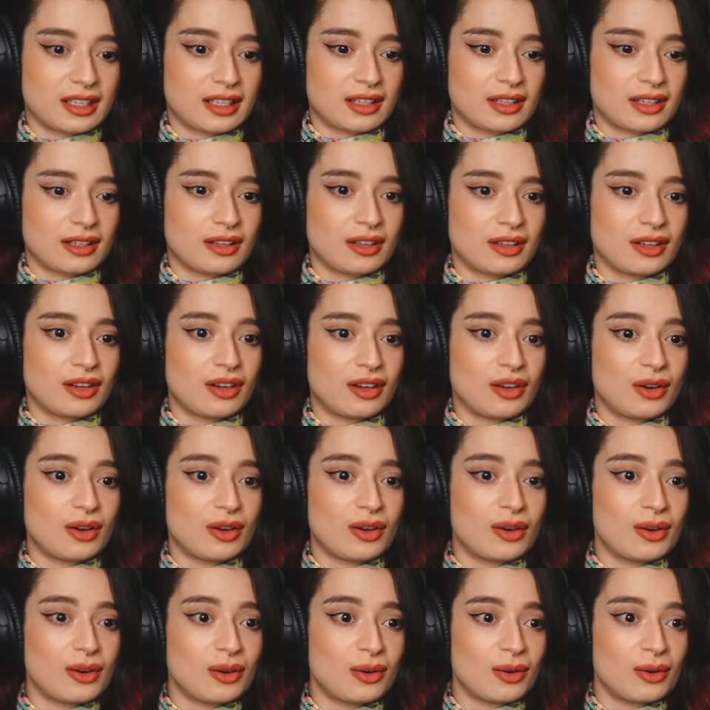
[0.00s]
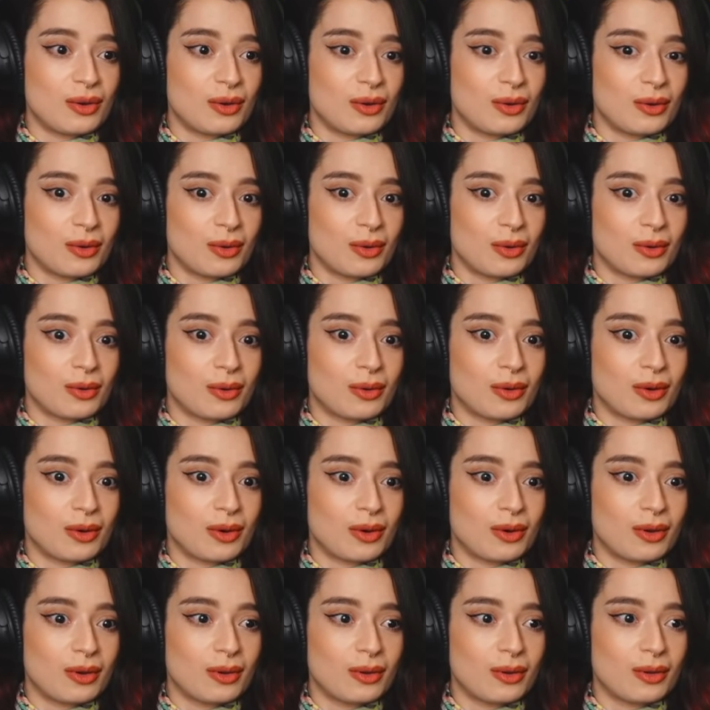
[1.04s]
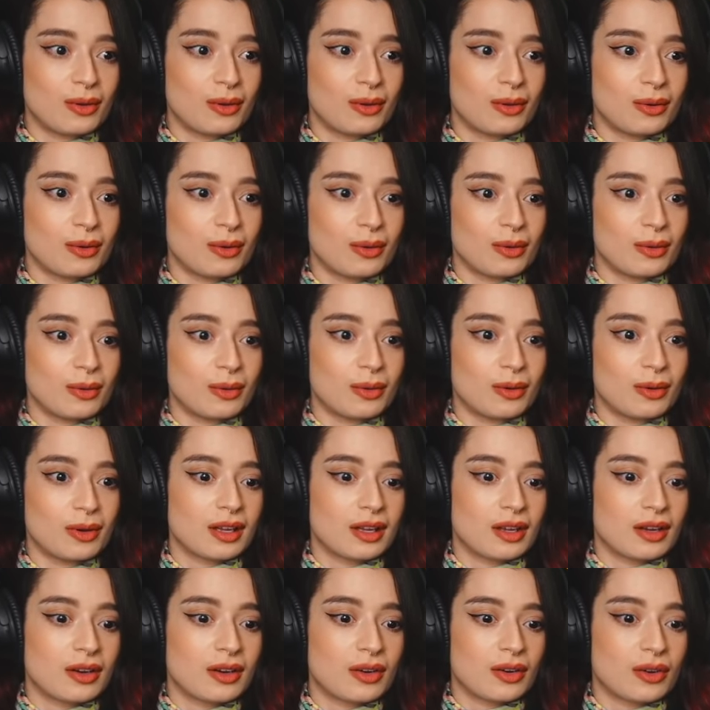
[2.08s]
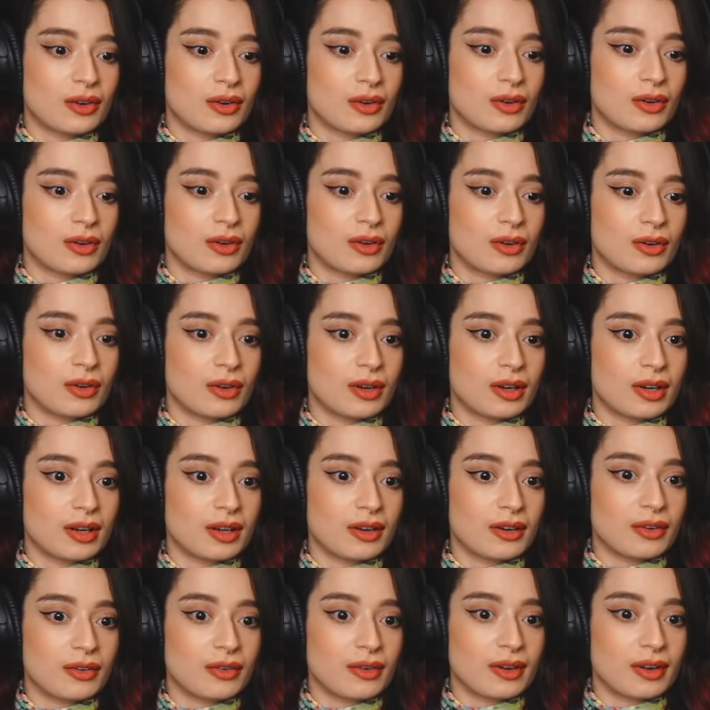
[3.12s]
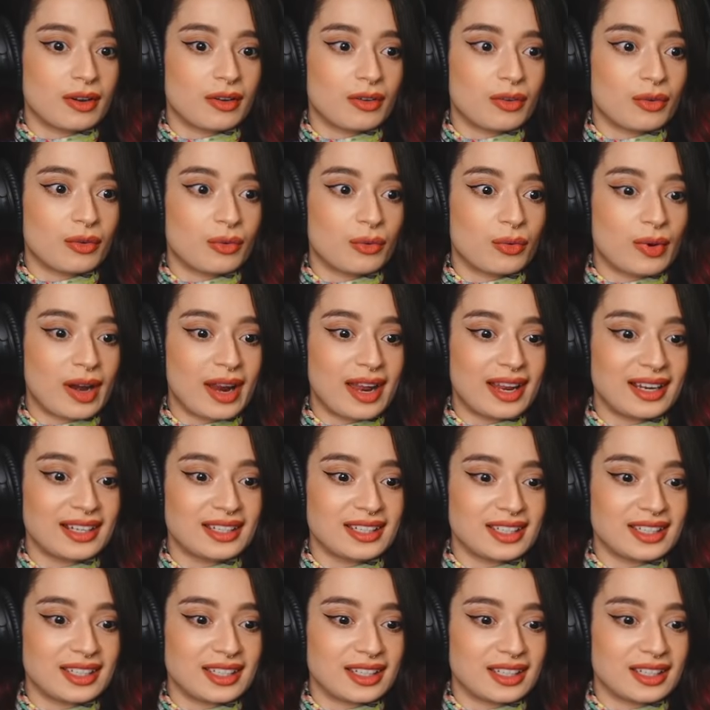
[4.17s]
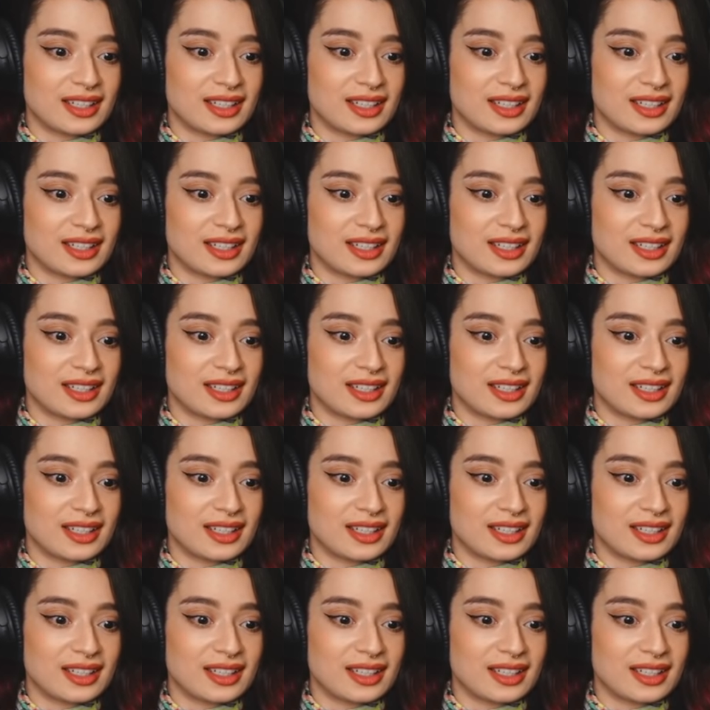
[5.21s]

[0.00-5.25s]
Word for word: our team? Oh. Sorry, Randy, thank goodness. Randy.